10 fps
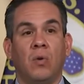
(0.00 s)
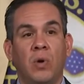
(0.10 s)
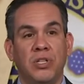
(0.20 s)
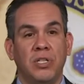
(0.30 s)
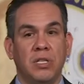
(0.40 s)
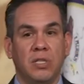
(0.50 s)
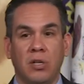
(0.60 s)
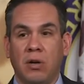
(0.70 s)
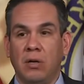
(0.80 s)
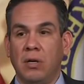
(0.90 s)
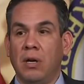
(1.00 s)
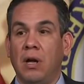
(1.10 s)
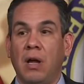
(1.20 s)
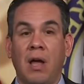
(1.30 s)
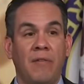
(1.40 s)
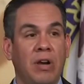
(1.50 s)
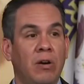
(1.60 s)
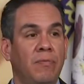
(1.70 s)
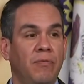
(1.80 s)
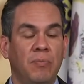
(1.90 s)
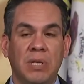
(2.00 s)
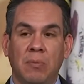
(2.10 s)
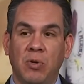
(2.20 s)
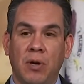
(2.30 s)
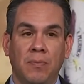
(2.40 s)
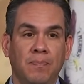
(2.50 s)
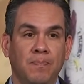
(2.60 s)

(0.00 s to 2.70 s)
Questions to start, Javier from Telemundo.